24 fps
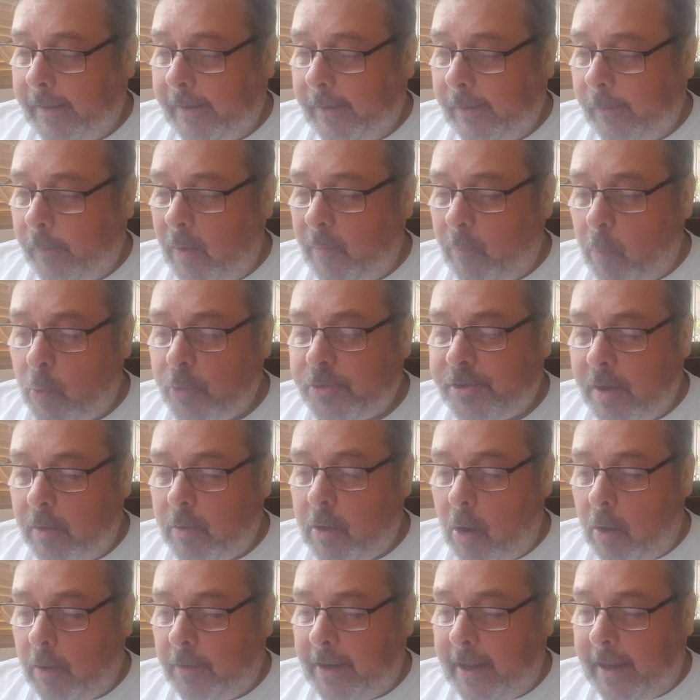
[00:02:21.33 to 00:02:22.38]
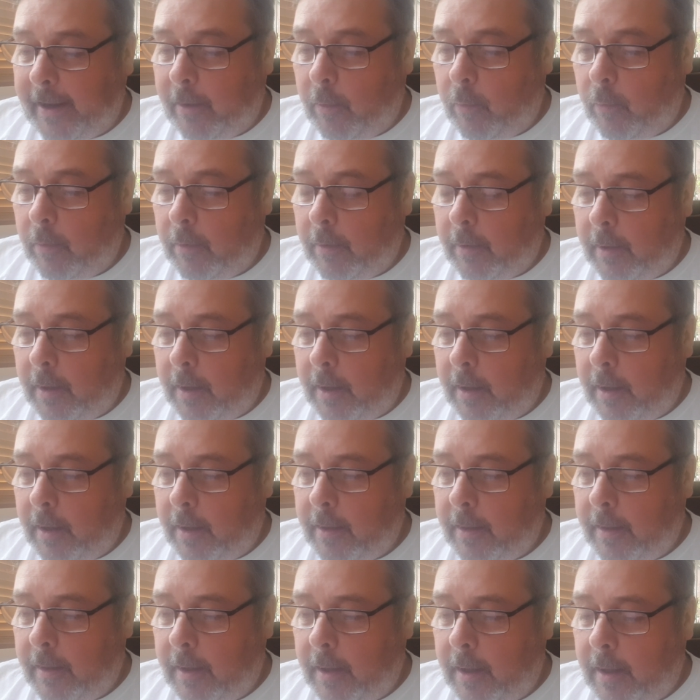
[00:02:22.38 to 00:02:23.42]
we've also got now
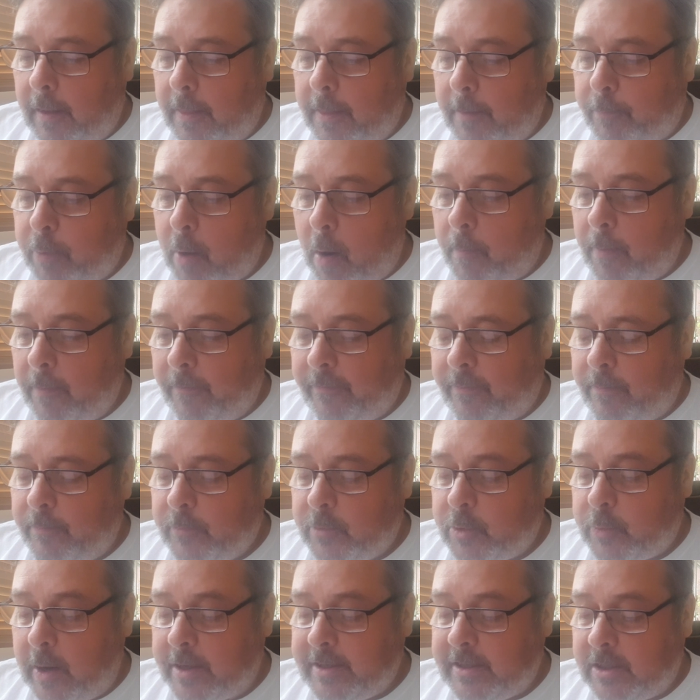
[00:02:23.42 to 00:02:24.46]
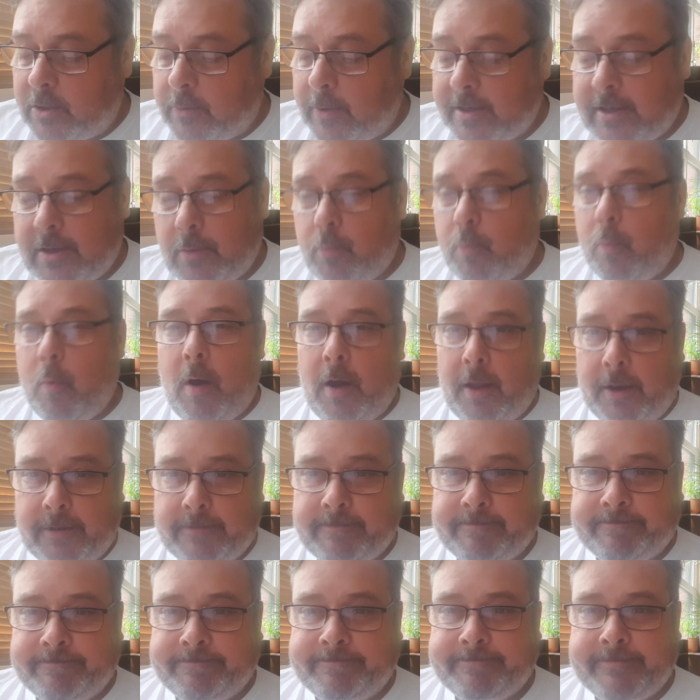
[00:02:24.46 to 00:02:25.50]
the problem from
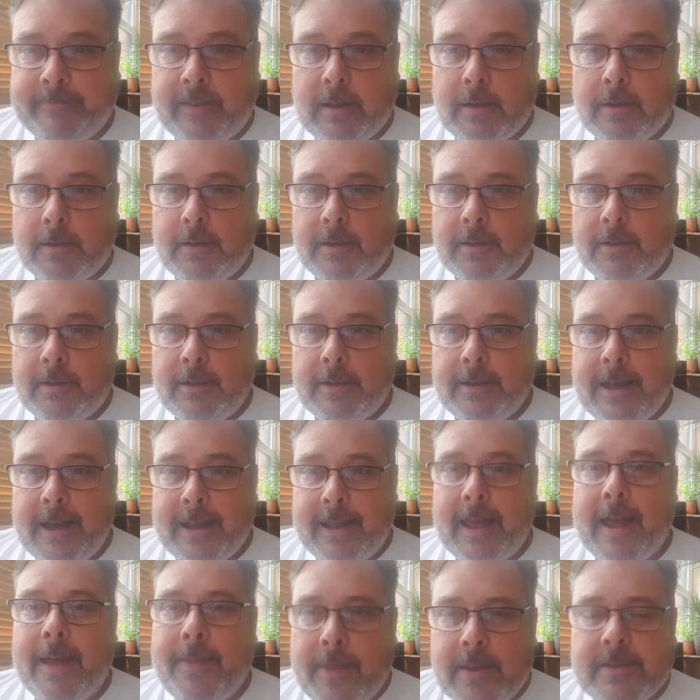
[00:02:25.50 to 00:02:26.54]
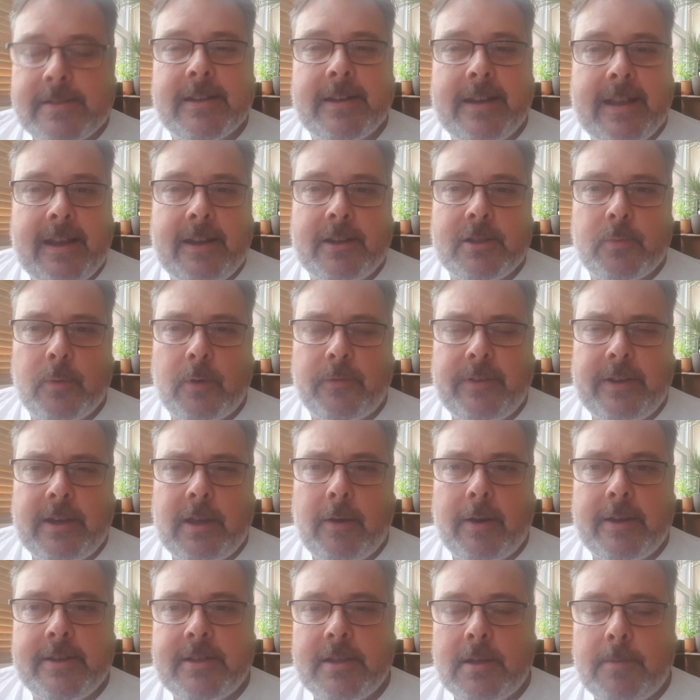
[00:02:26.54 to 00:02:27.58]
2021. Again, there's a link to a
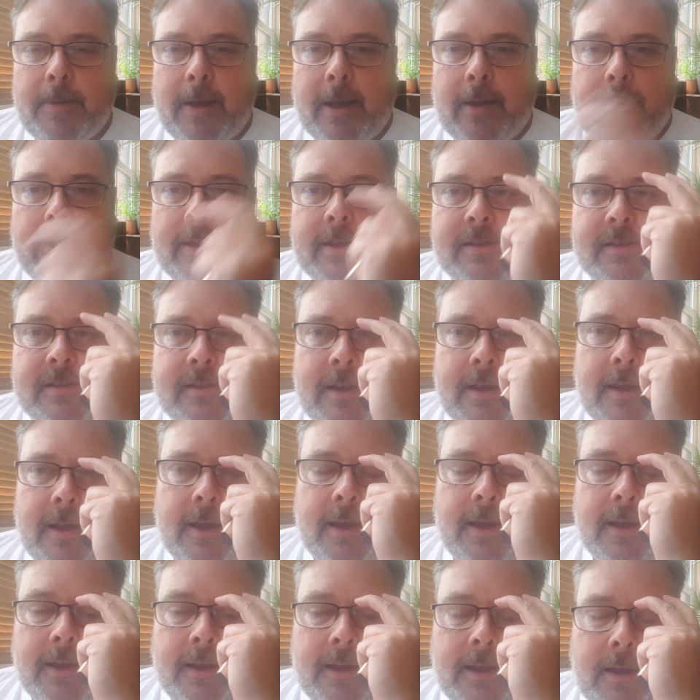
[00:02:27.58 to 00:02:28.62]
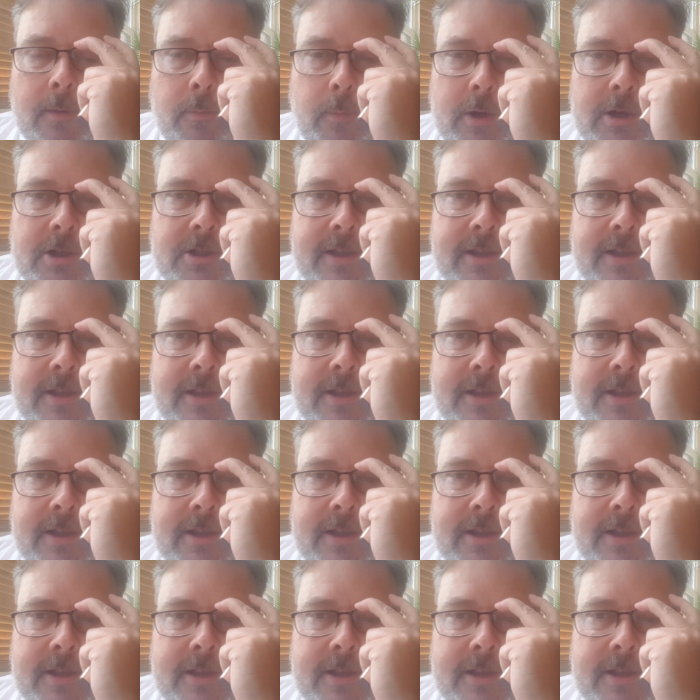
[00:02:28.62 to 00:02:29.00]
video I did about this, in which